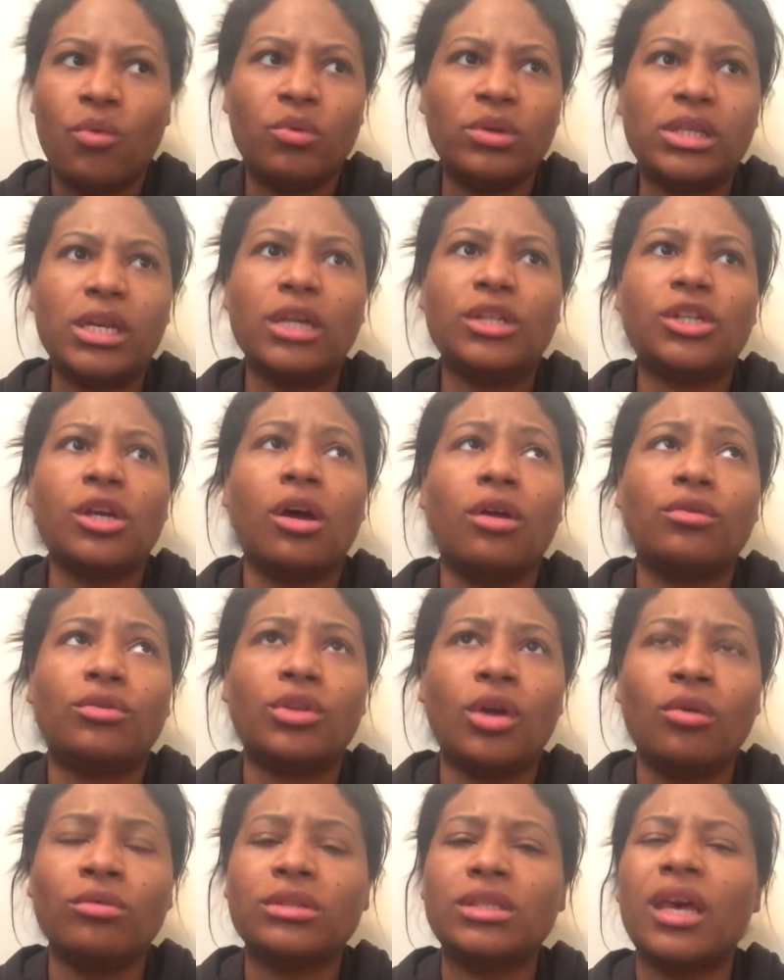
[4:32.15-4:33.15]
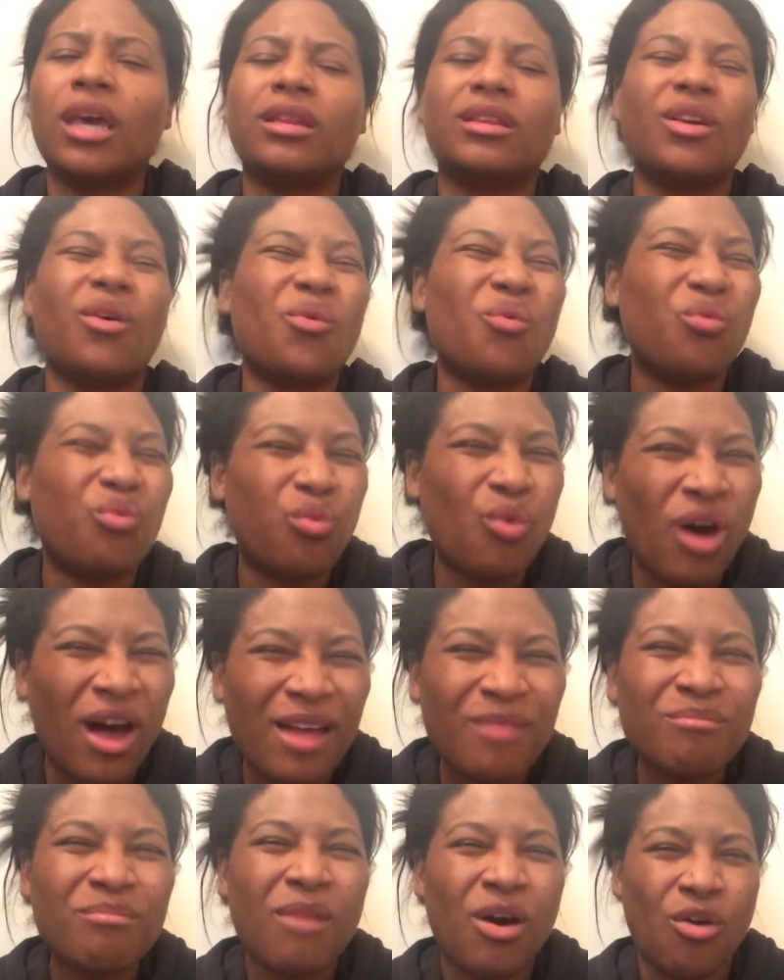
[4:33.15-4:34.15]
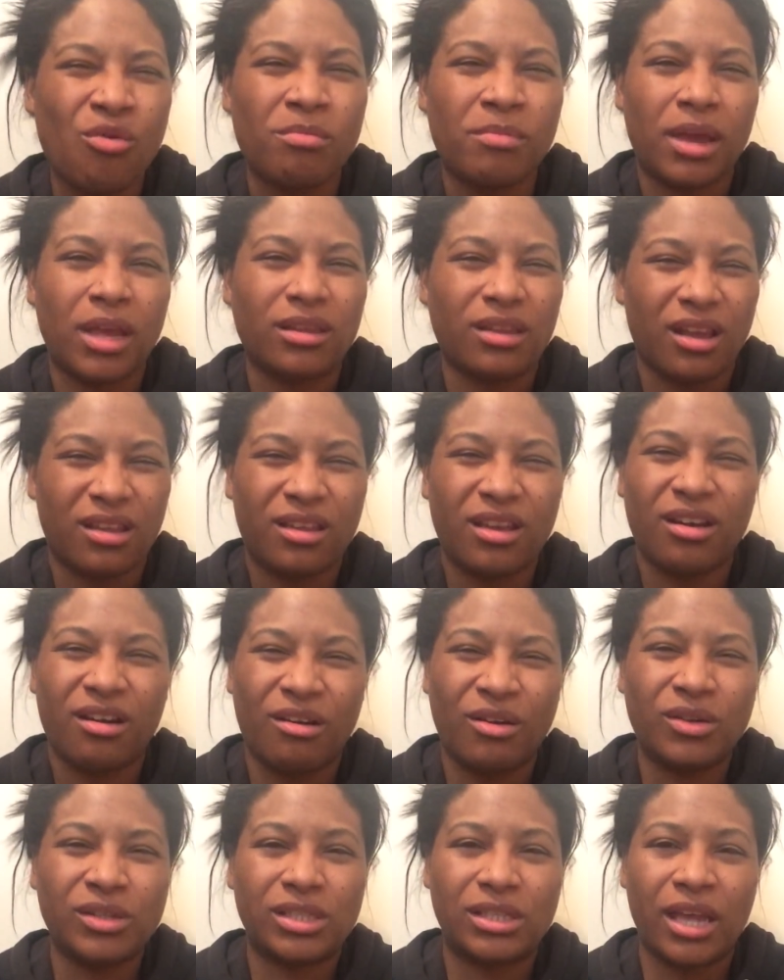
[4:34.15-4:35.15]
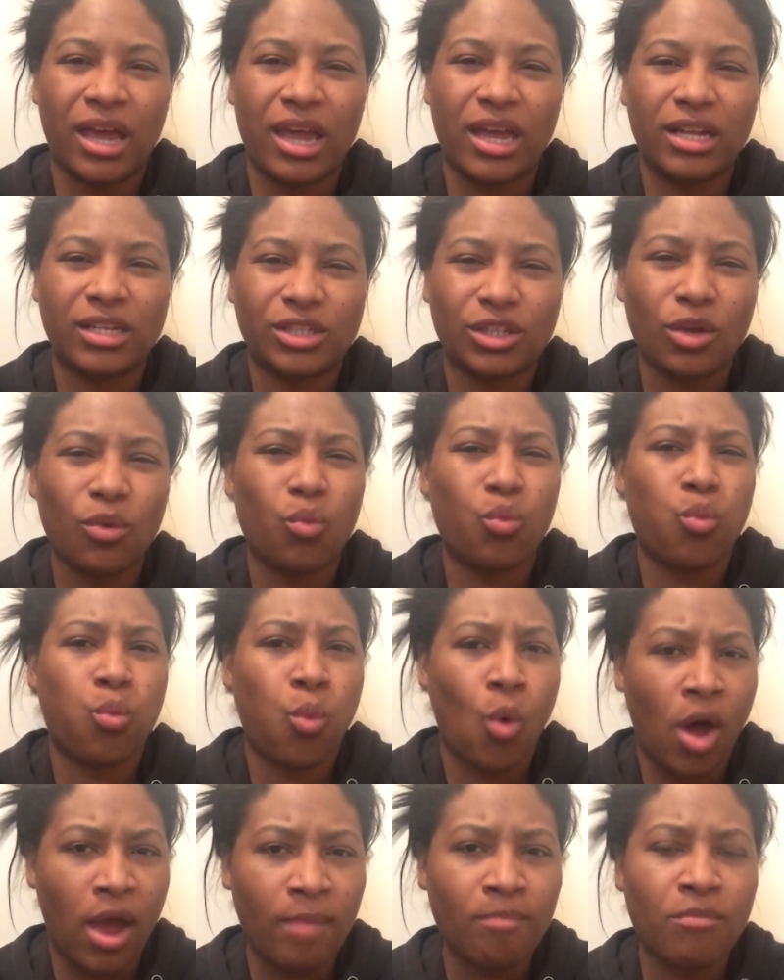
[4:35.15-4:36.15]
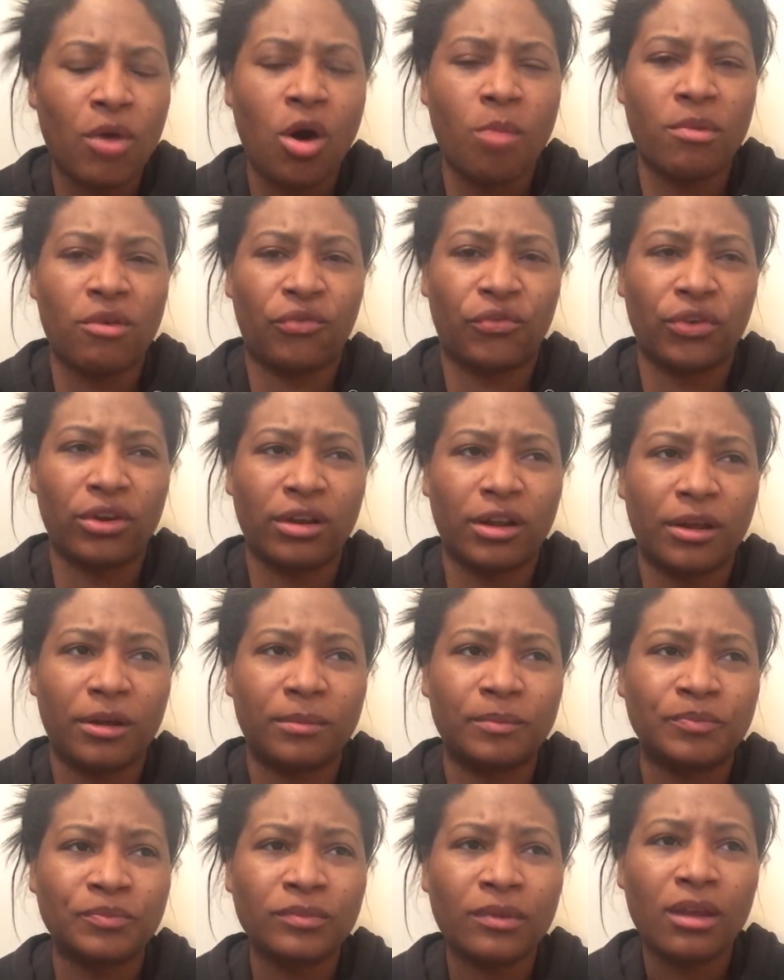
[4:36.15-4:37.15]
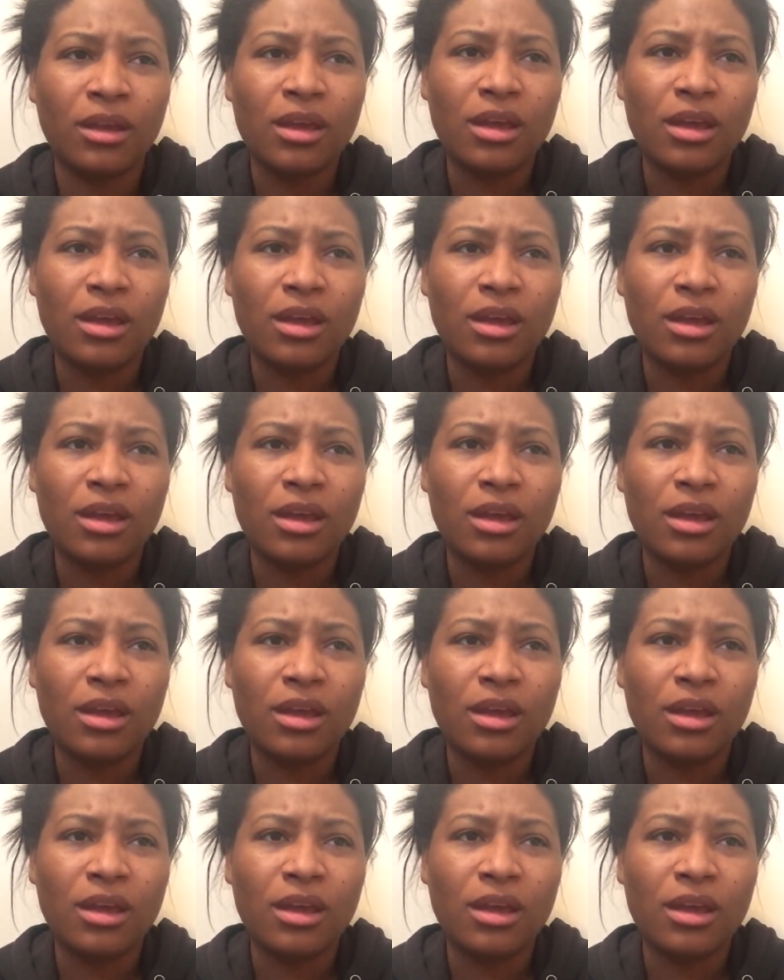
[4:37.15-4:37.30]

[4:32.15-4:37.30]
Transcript: was that y'all don't take the one moment that they're on stage, the one moment for them,